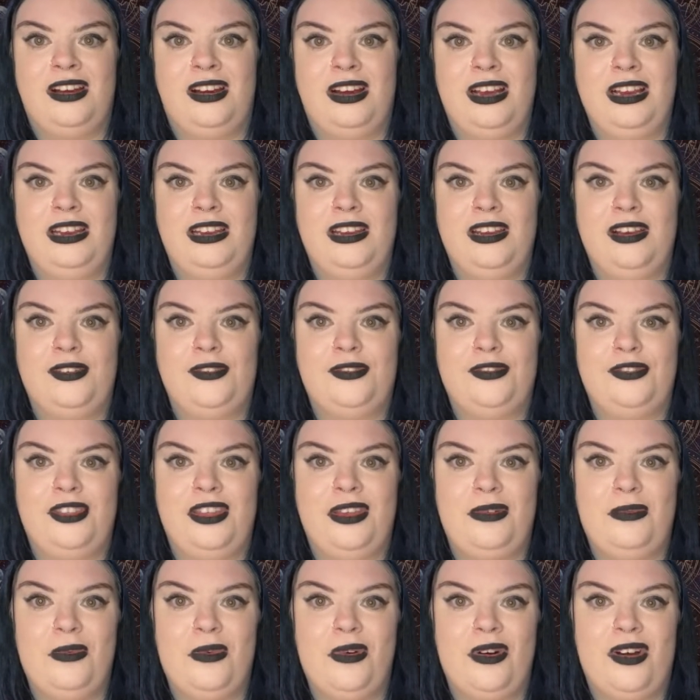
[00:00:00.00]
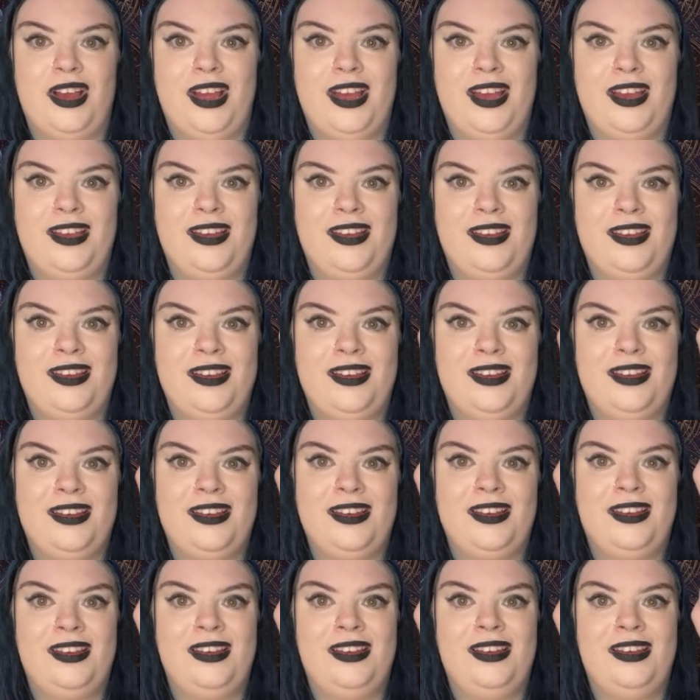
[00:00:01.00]
I love the white
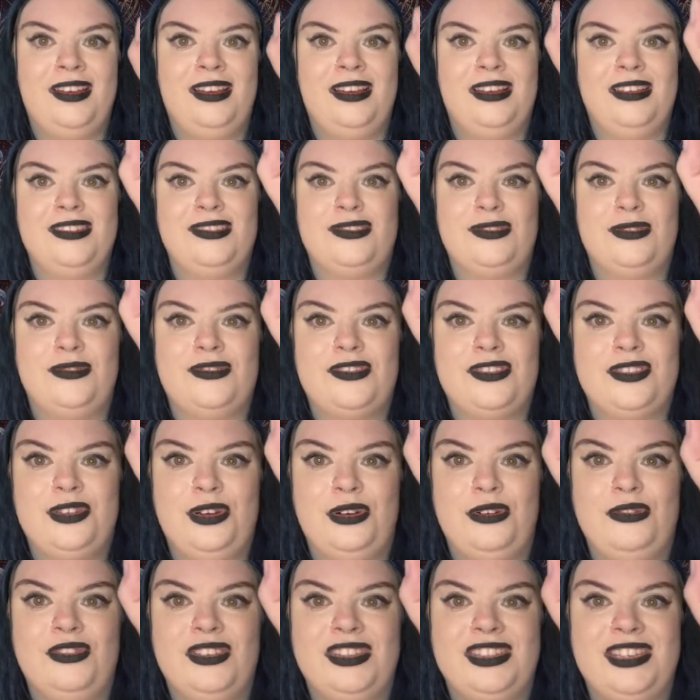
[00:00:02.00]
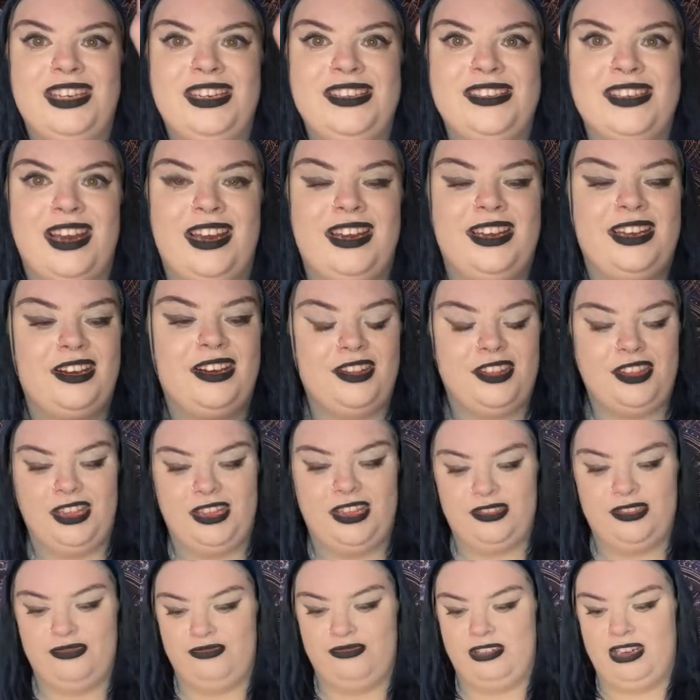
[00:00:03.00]
and sort of silver detailing. I think
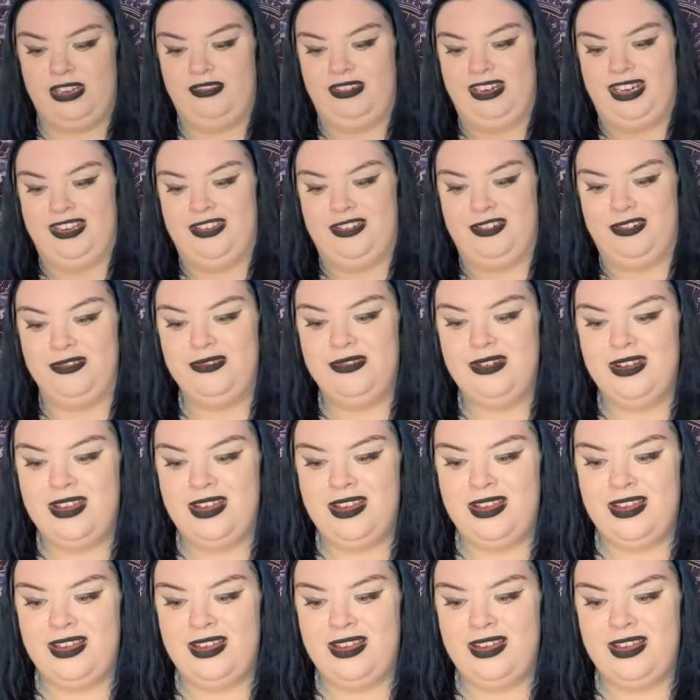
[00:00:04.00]
that's really, really cool.